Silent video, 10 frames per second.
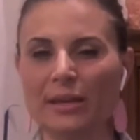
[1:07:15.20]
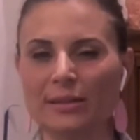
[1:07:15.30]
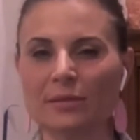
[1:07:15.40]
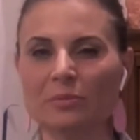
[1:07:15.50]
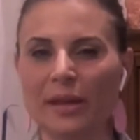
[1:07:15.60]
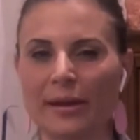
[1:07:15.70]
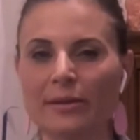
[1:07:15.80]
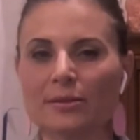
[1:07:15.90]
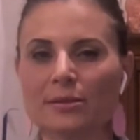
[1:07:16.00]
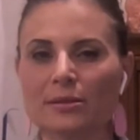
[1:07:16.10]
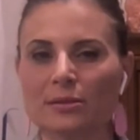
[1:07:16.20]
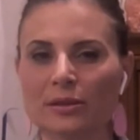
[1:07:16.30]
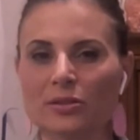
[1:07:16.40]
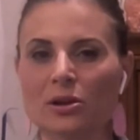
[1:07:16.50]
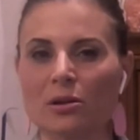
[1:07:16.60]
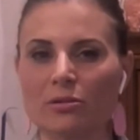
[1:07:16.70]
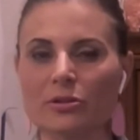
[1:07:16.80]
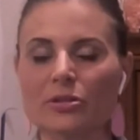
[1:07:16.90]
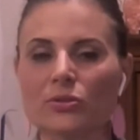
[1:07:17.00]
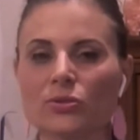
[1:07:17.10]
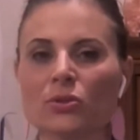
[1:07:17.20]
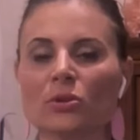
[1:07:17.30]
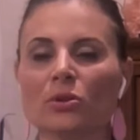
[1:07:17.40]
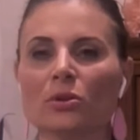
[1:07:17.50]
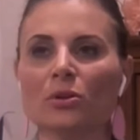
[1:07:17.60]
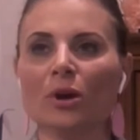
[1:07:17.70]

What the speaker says: might get some legs next Congress,